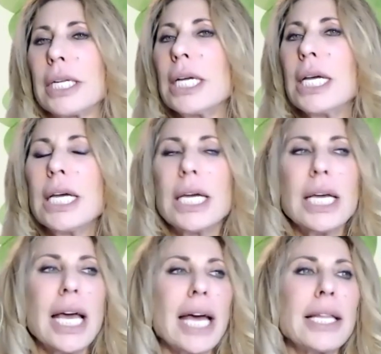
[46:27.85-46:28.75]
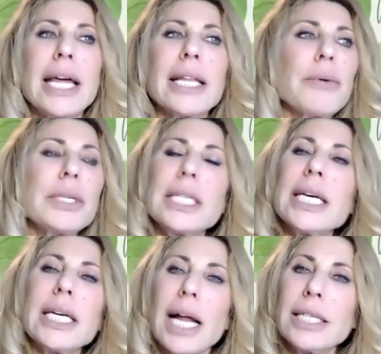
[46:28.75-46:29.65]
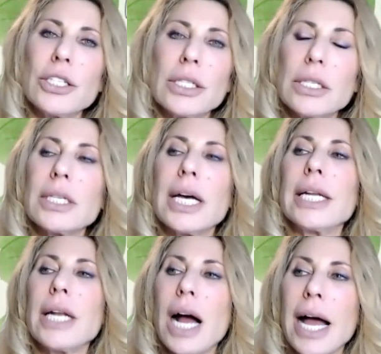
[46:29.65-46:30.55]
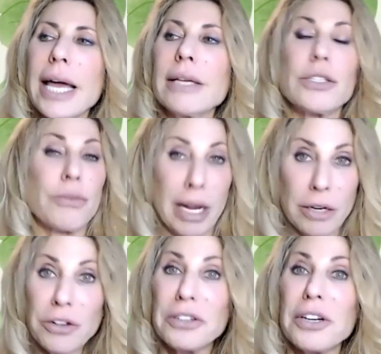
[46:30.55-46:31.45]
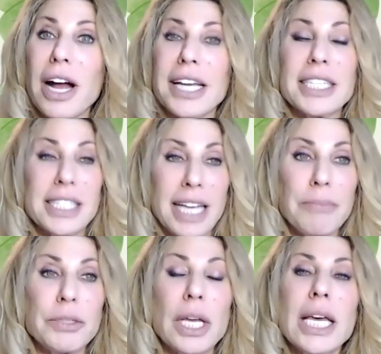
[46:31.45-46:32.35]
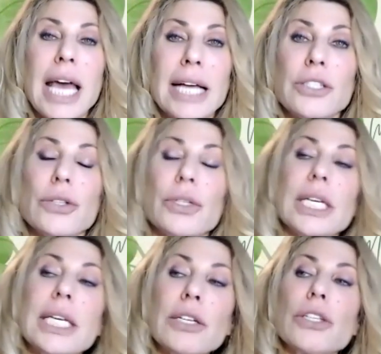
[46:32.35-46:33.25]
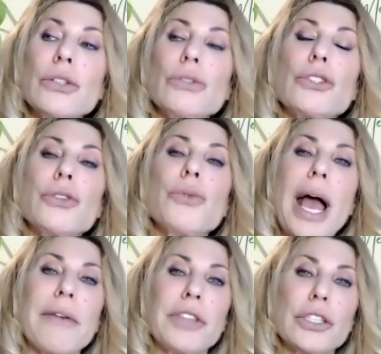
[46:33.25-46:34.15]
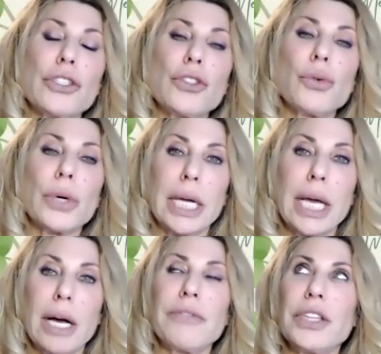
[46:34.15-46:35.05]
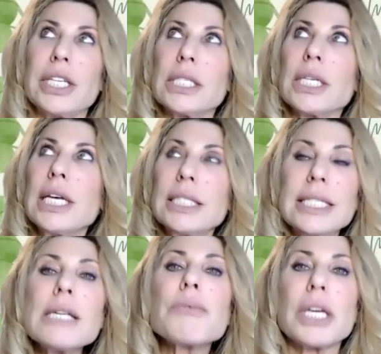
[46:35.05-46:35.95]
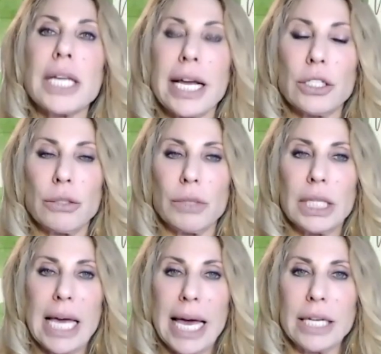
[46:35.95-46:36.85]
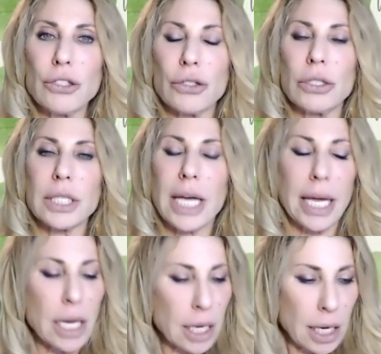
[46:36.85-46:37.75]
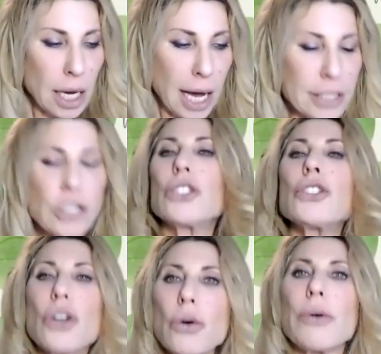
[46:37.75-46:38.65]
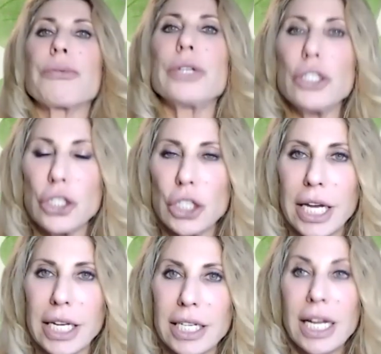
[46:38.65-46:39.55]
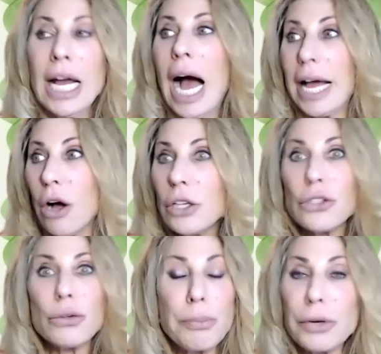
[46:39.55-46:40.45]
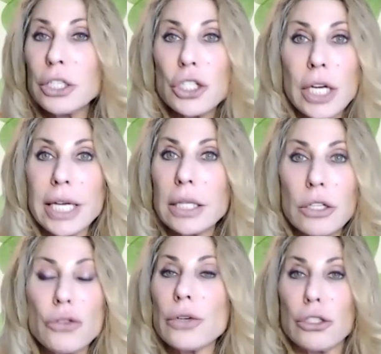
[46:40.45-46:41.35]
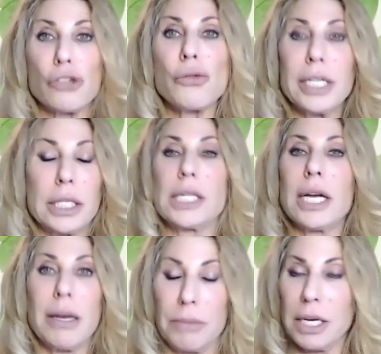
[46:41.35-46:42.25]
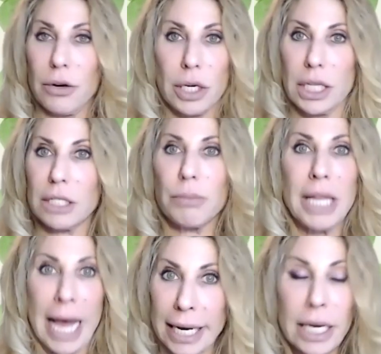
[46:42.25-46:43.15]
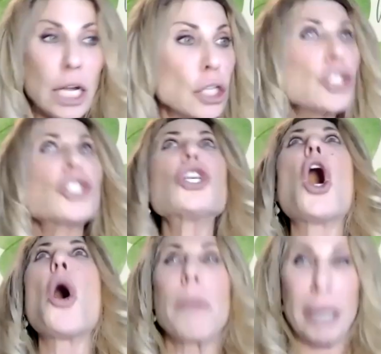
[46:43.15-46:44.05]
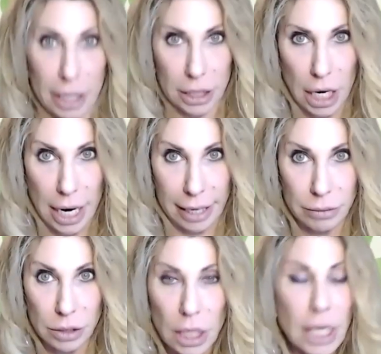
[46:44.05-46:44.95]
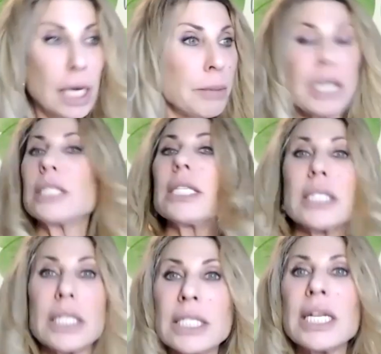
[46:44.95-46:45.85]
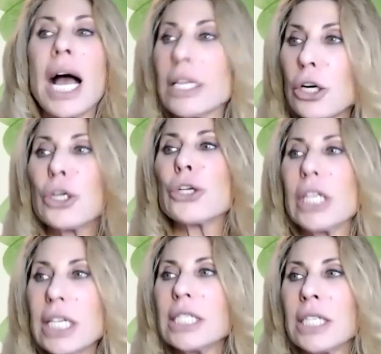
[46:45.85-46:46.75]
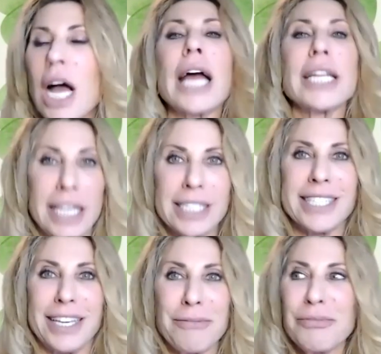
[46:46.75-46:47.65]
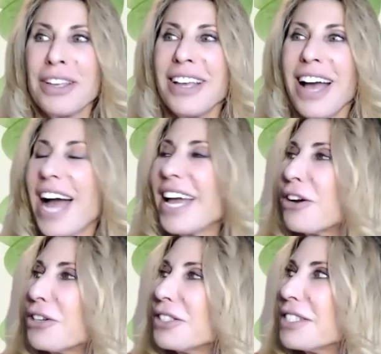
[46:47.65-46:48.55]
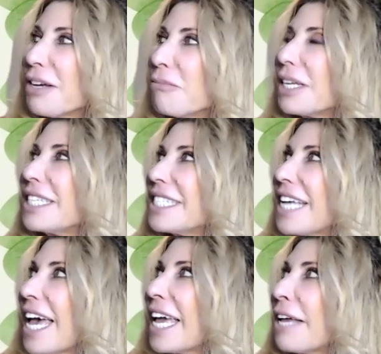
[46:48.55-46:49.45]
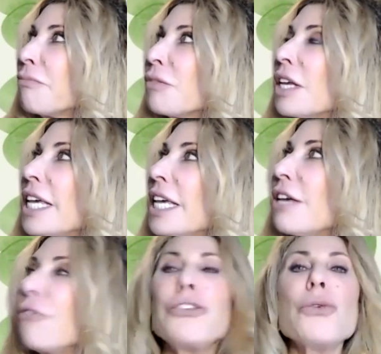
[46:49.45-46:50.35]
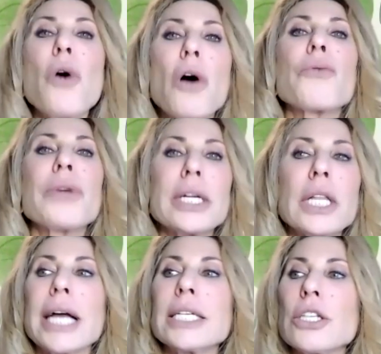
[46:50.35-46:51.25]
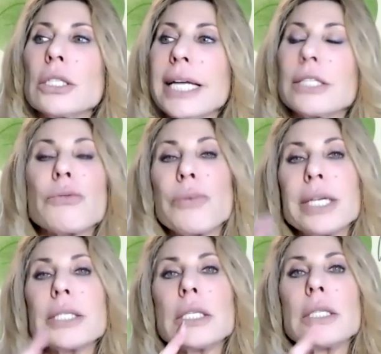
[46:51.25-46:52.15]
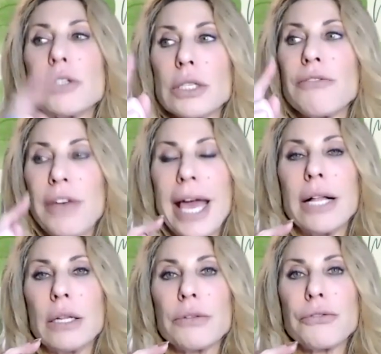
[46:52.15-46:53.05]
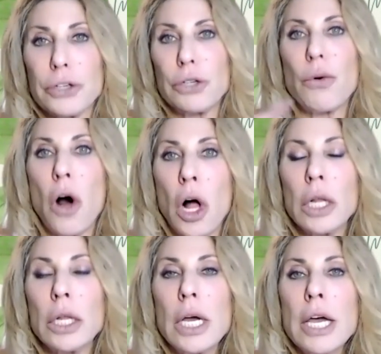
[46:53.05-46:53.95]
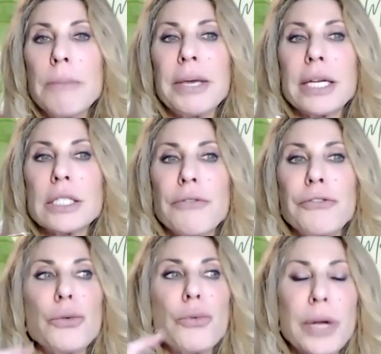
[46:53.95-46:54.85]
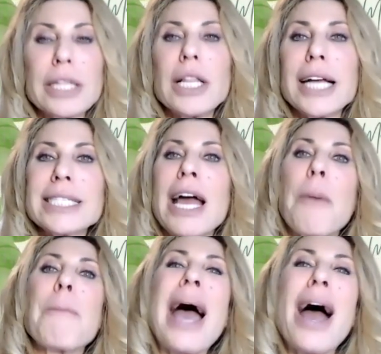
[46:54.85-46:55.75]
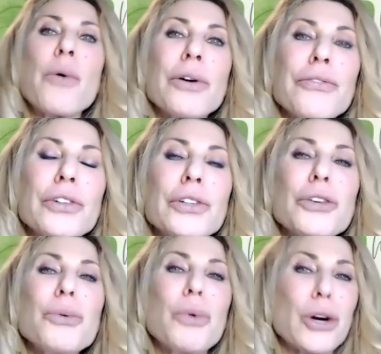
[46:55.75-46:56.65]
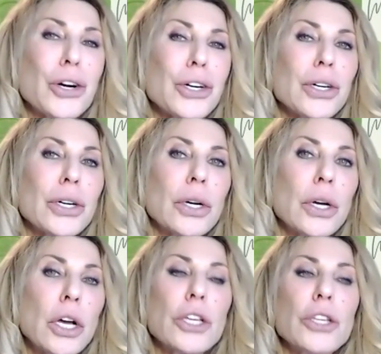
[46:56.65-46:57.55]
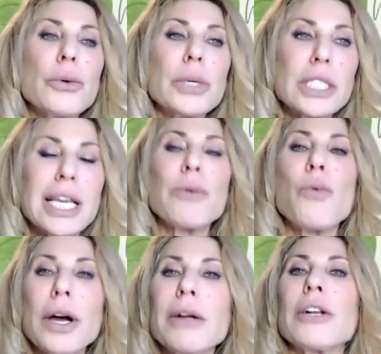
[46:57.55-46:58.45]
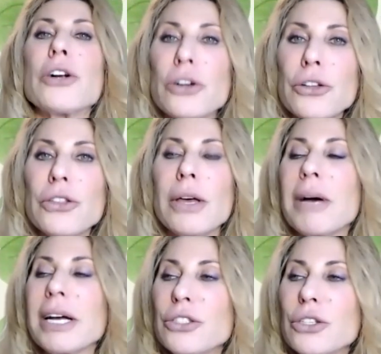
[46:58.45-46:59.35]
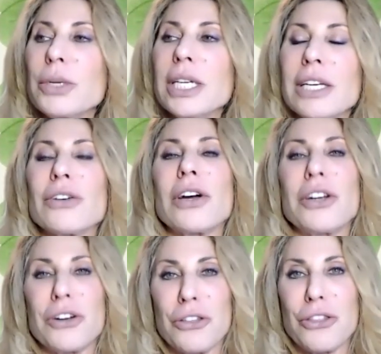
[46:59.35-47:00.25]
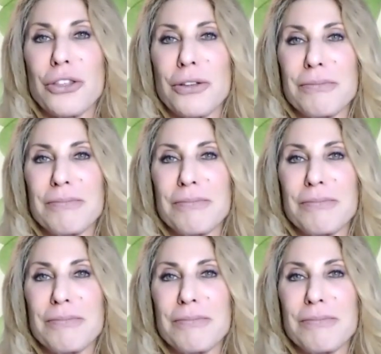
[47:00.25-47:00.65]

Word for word: And and that that was it i just decided i surrender i accept and so to hear you two have this story of this deep connection with the angels i i just so appreciate it i also appreciate your choice to come here on this planet so many times because this is not earth is not easy i mm-hmm. heard somebody say if you all realize like the reason there's a veil for you all because if you realize how powerful you were you would say, What on earth am I doing here on earth?